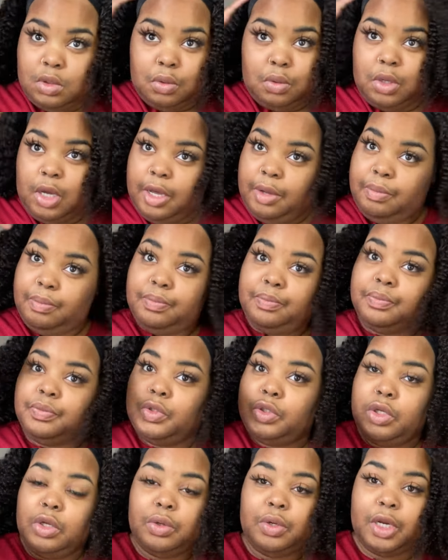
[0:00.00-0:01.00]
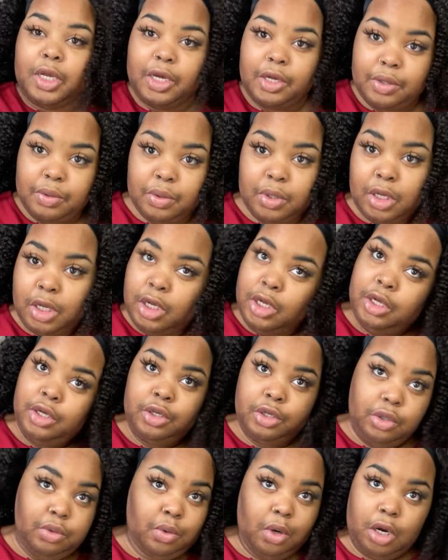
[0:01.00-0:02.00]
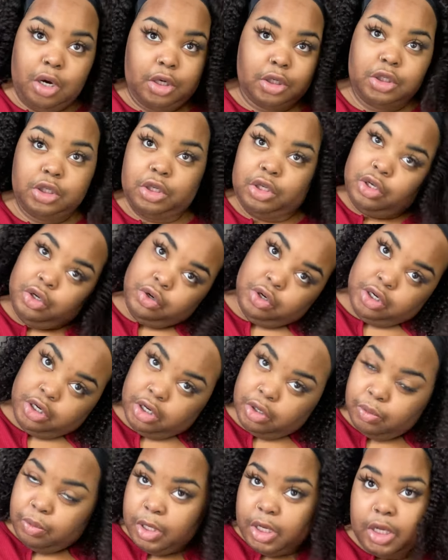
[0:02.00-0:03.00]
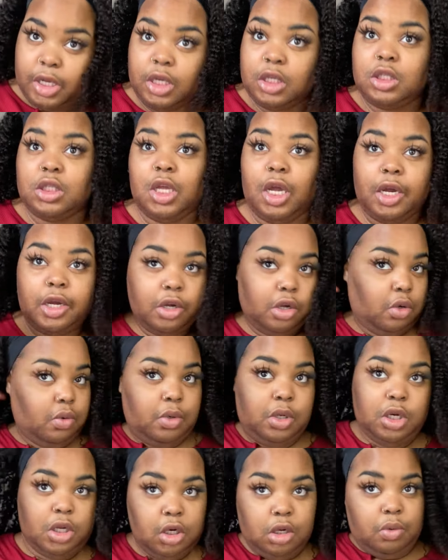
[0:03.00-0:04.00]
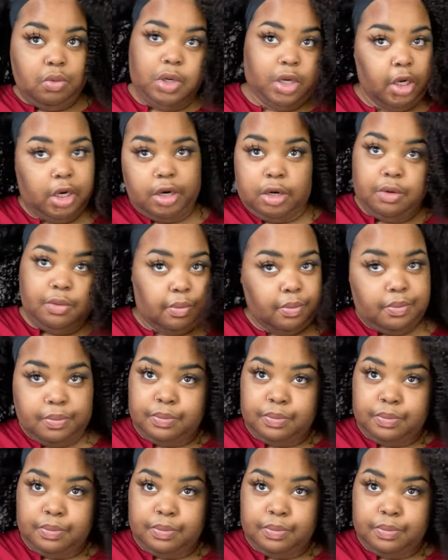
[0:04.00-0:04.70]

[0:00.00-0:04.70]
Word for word: Okay, so now you are secure. Your wig is not going anywhere.